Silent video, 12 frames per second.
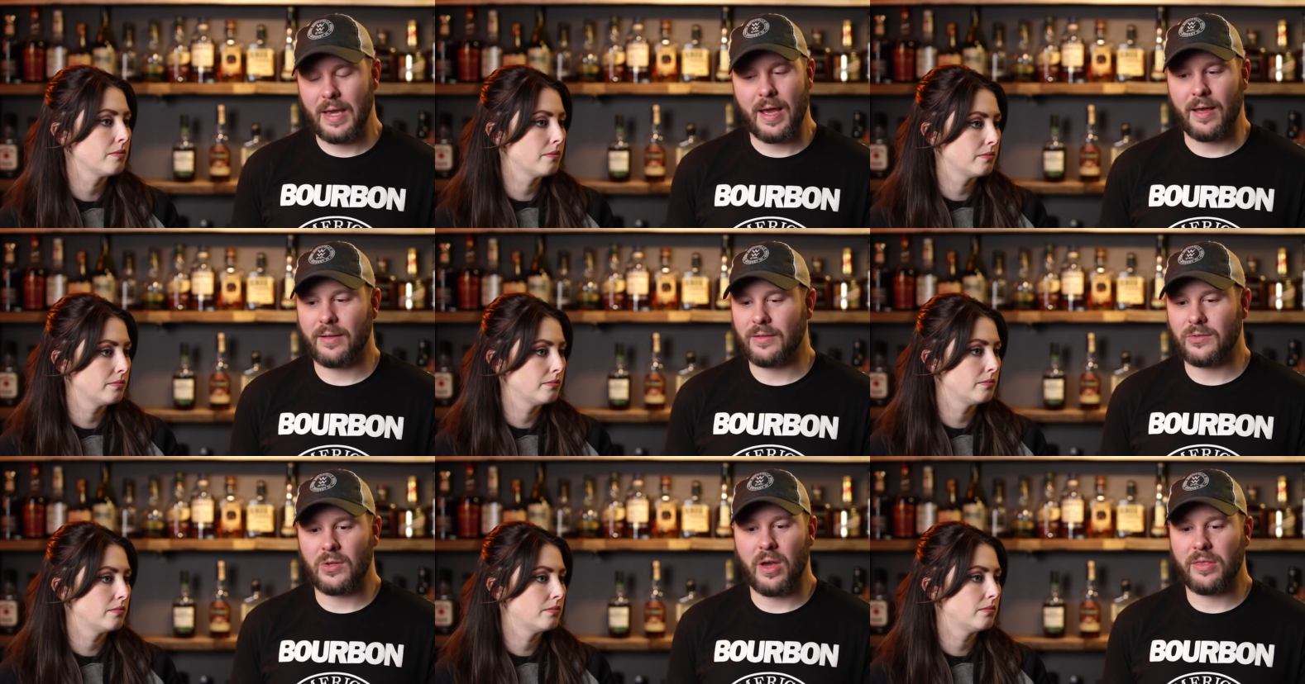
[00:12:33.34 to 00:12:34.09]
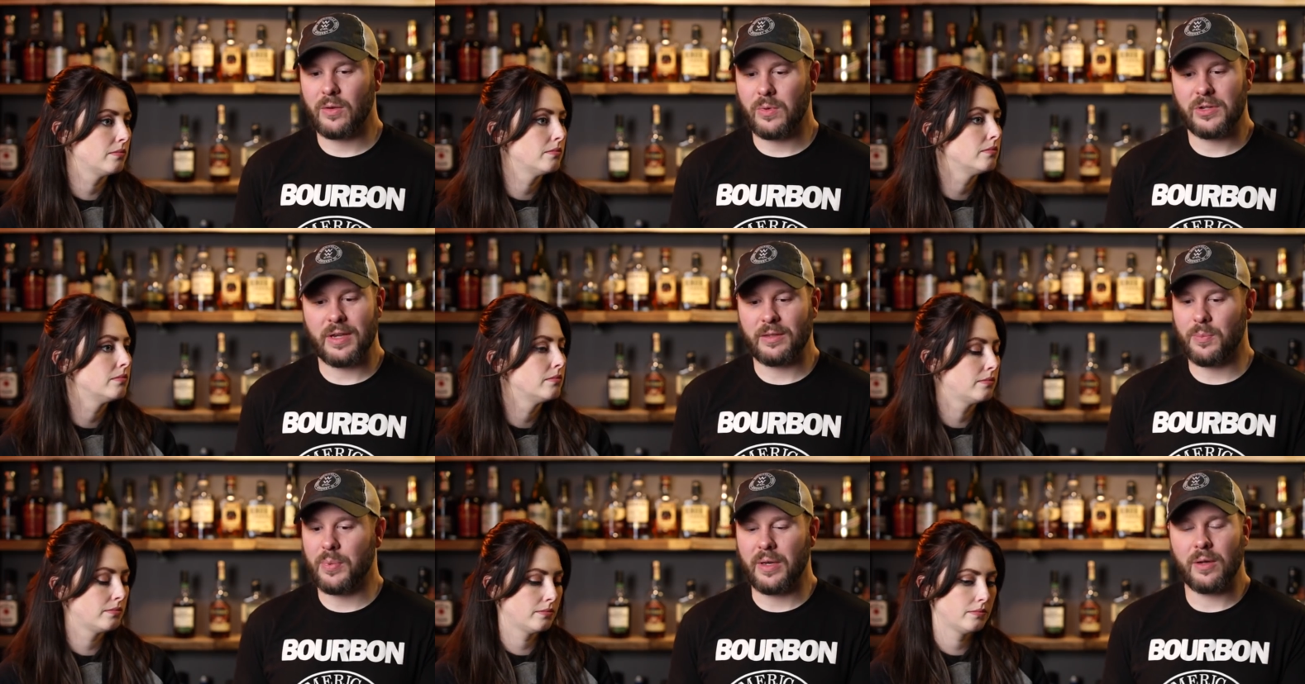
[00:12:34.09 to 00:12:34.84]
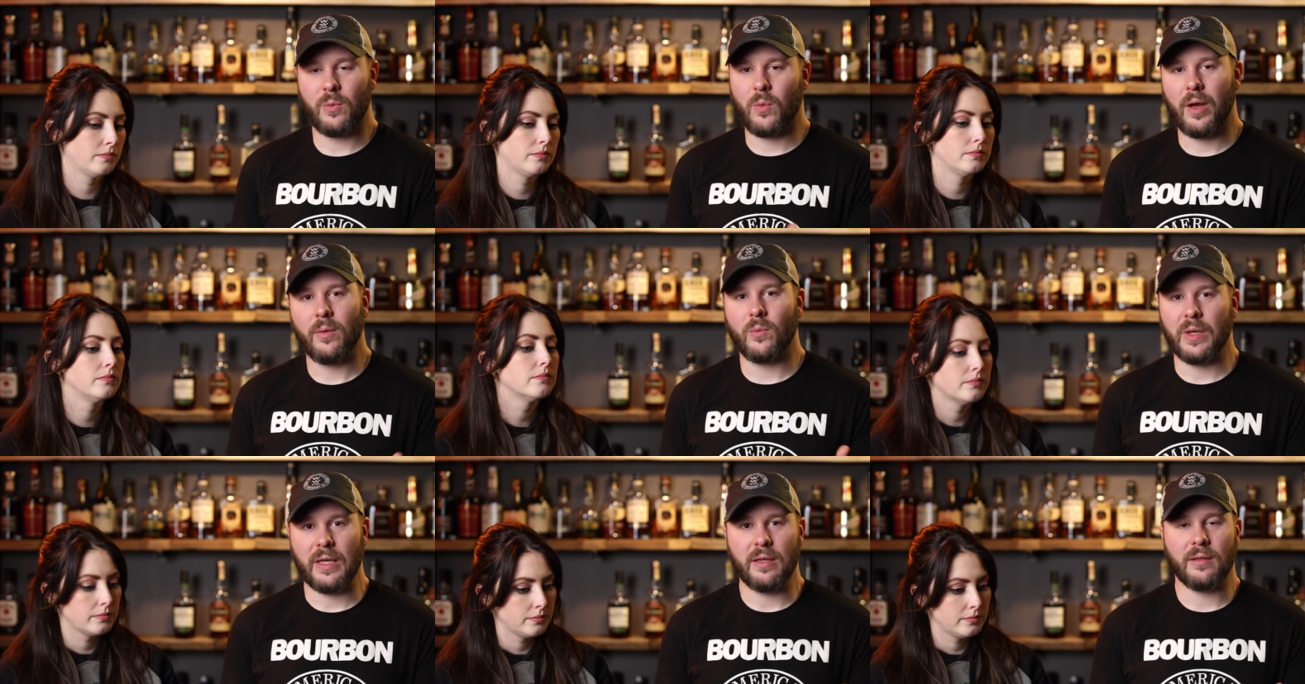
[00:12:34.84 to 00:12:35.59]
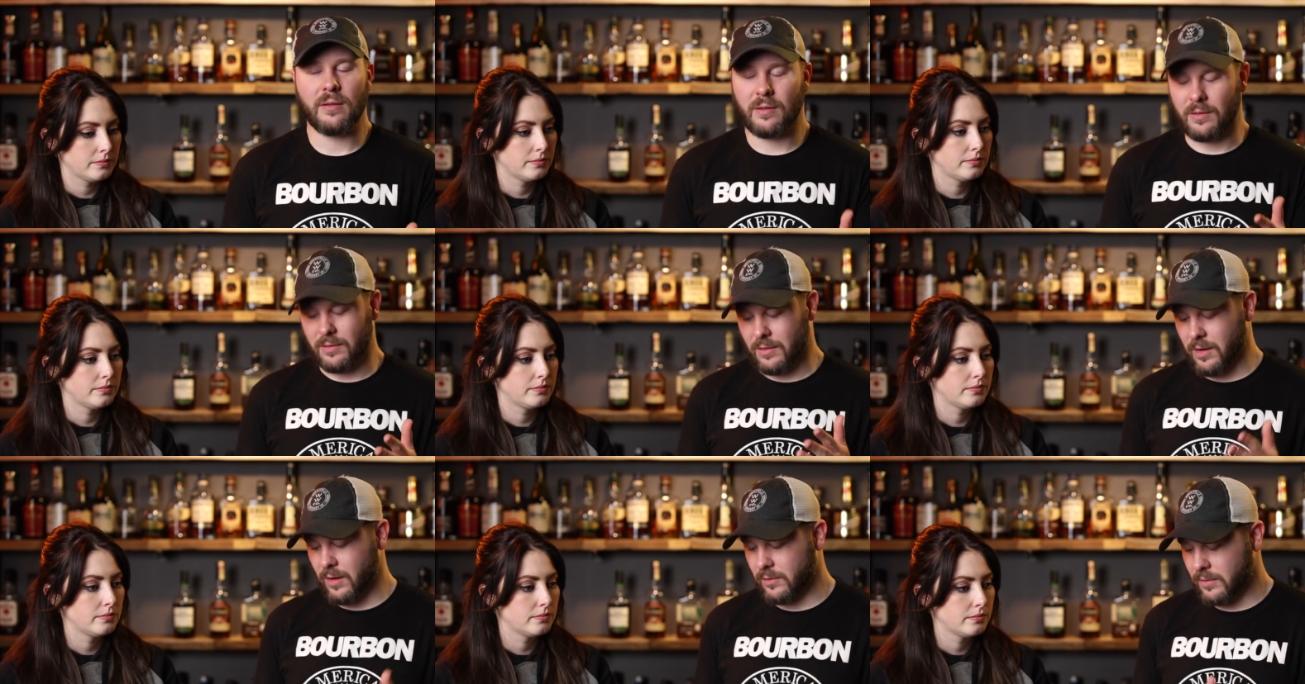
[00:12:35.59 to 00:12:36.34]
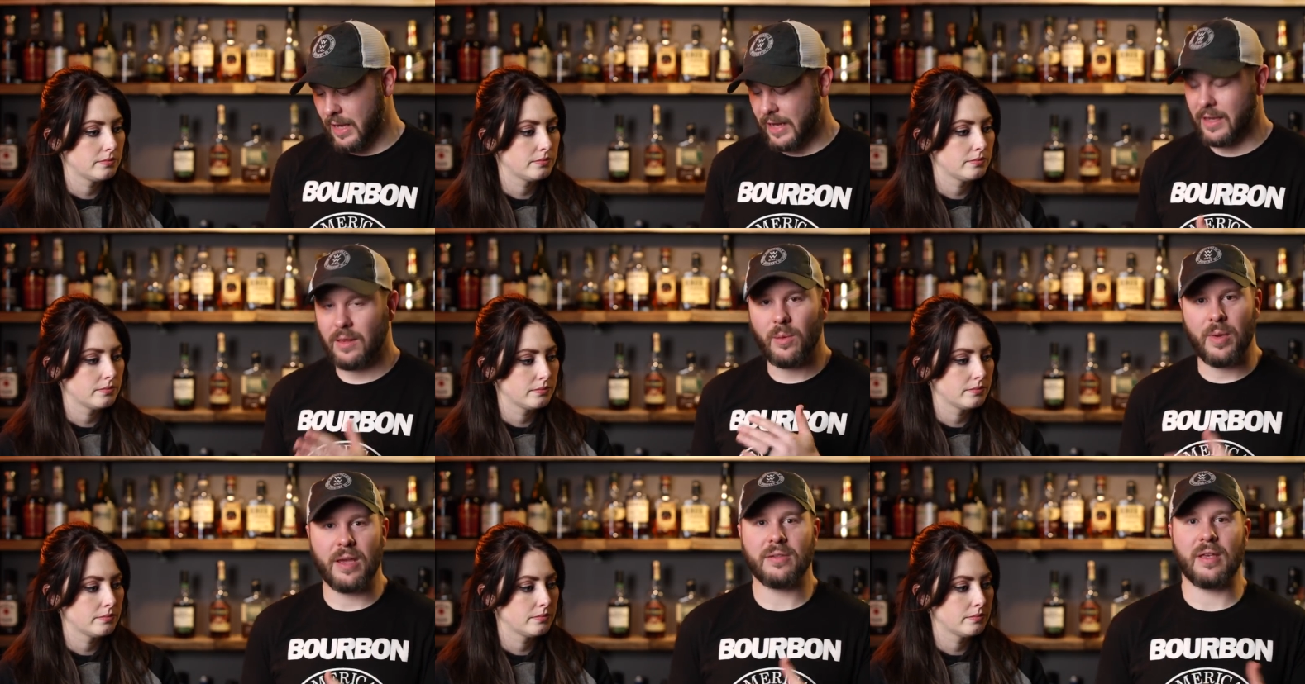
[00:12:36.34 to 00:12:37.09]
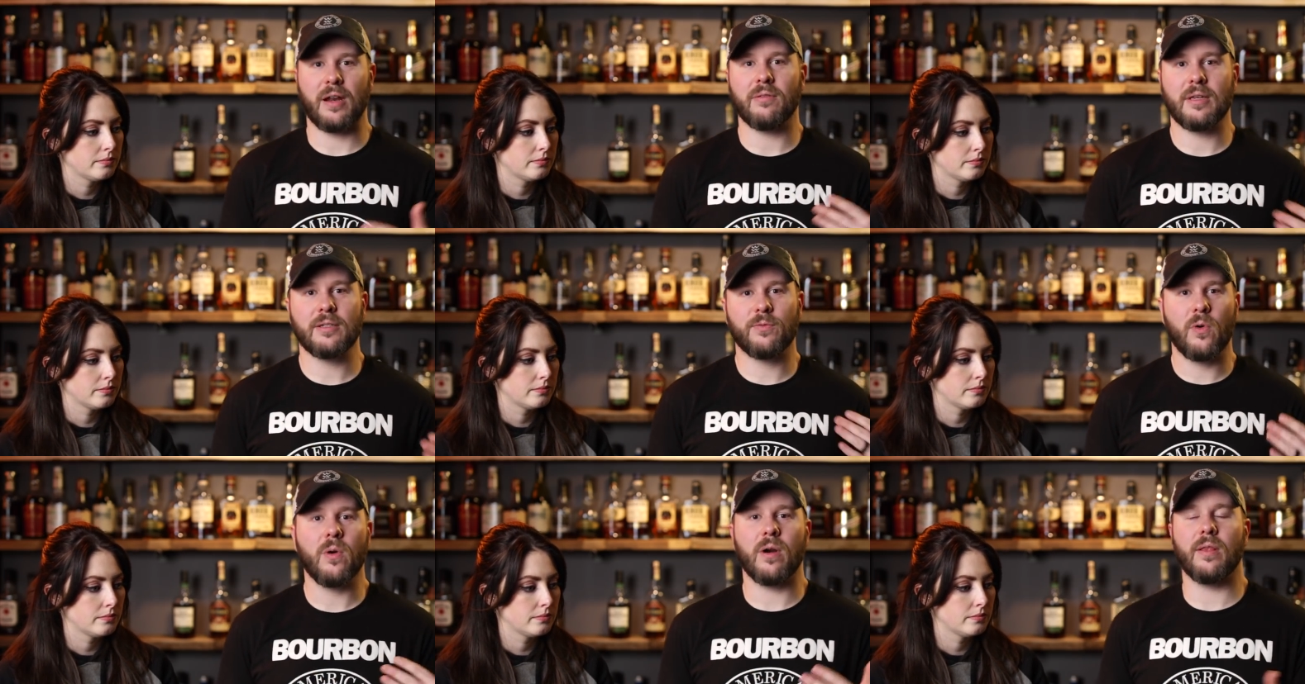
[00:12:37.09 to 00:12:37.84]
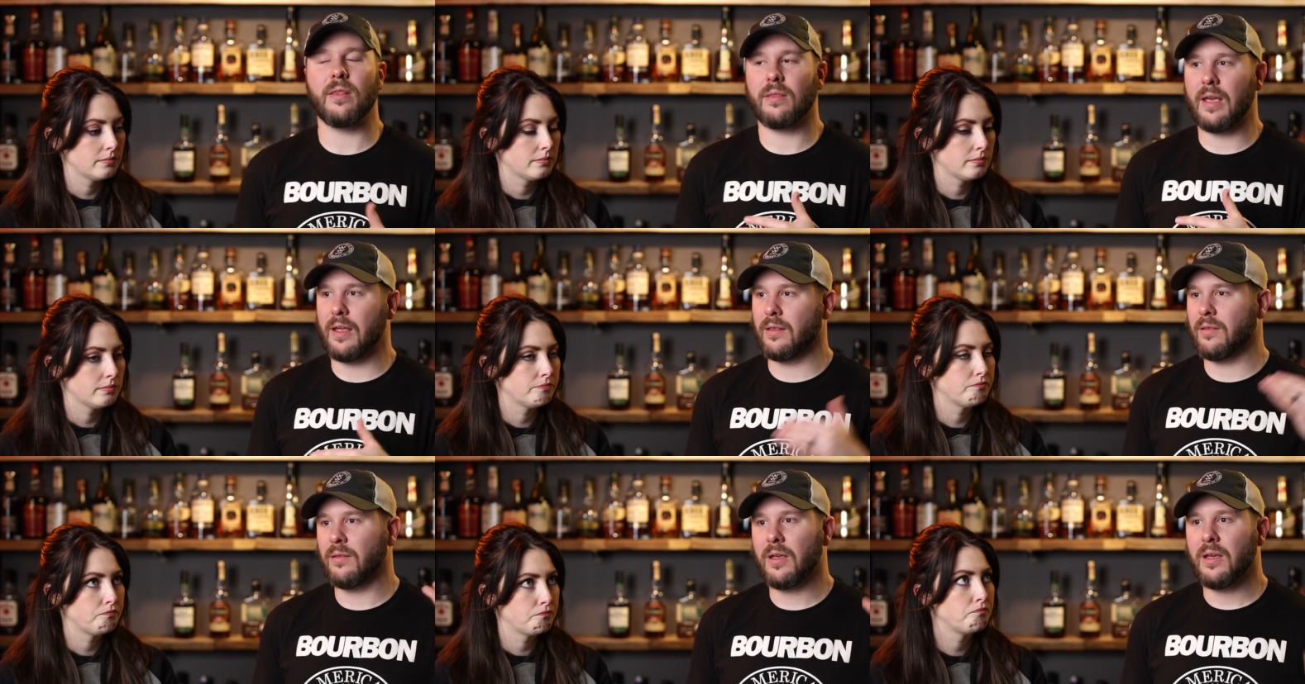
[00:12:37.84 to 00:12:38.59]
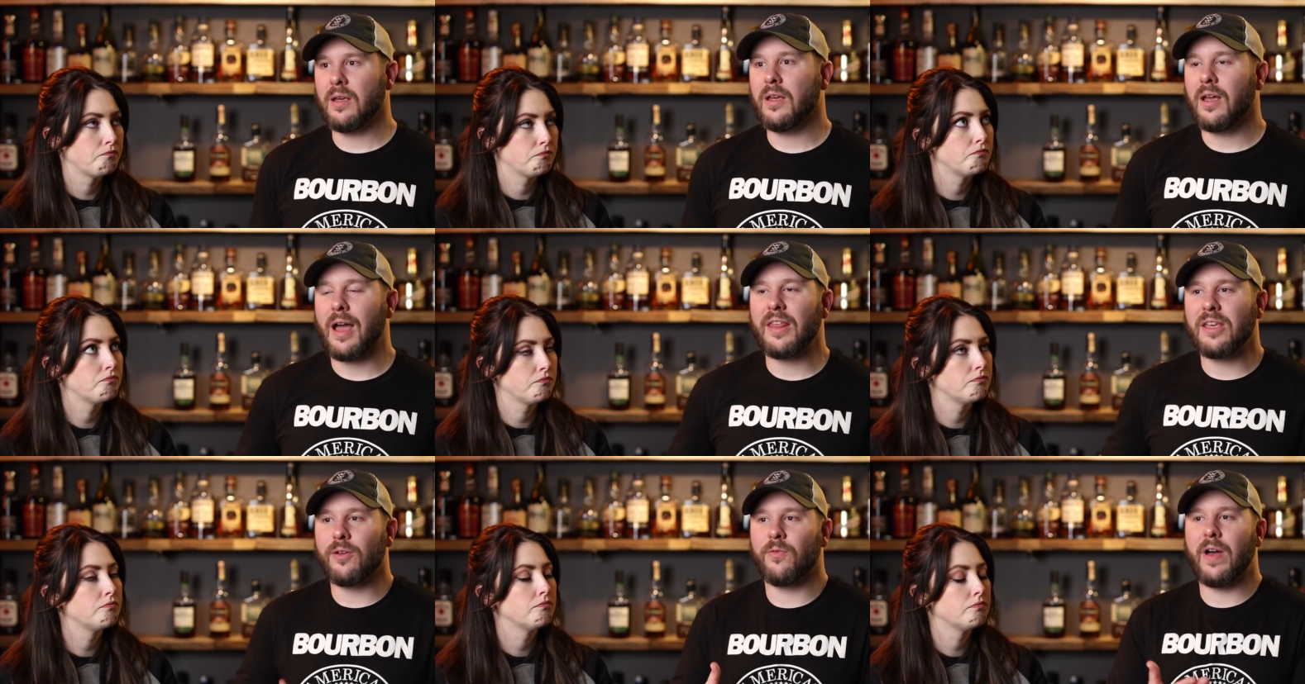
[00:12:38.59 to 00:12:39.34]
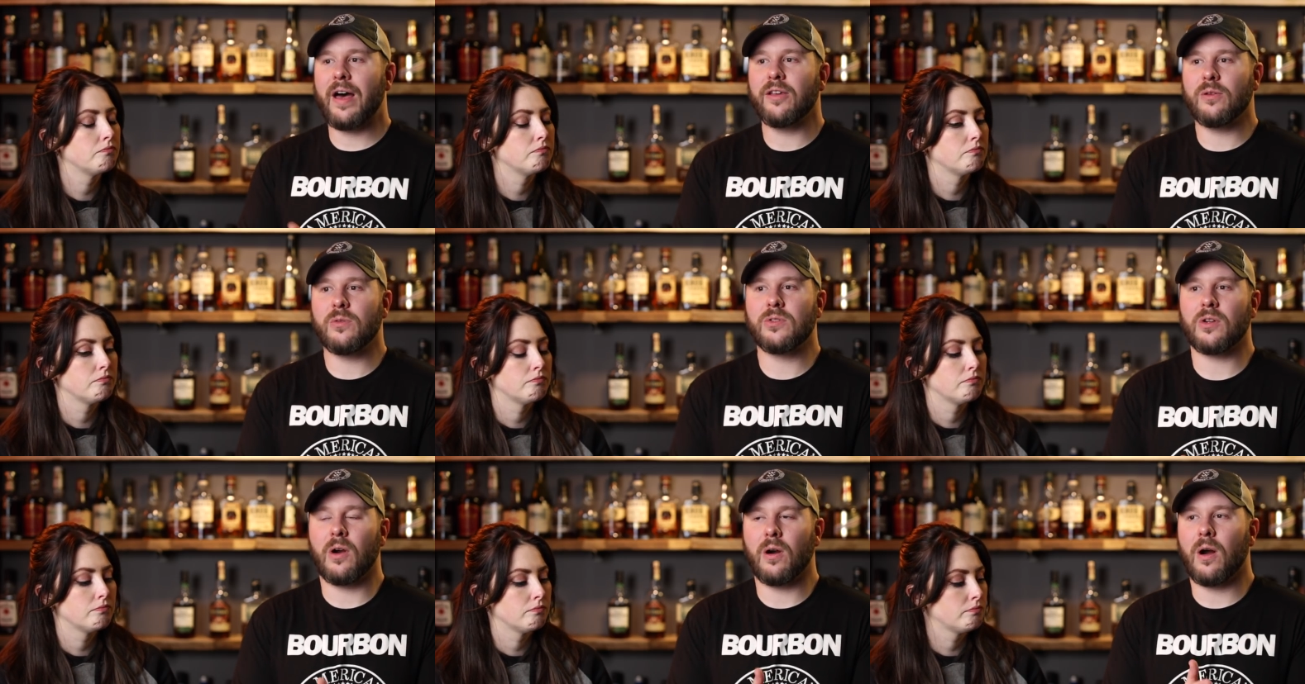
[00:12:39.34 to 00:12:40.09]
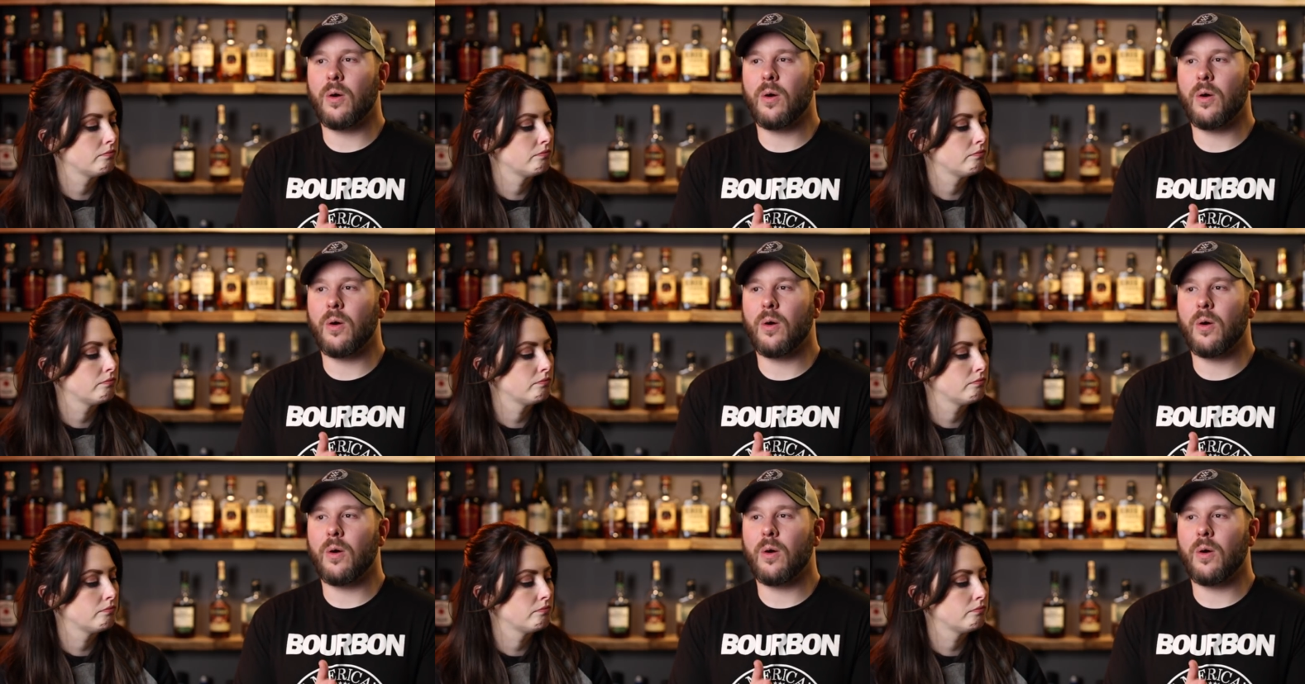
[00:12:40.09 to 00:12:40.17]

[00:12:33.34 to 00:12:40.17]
Speaker 1: Yeah. So I think we just have to pick what we are liking the best out of these four. And, and I think your values are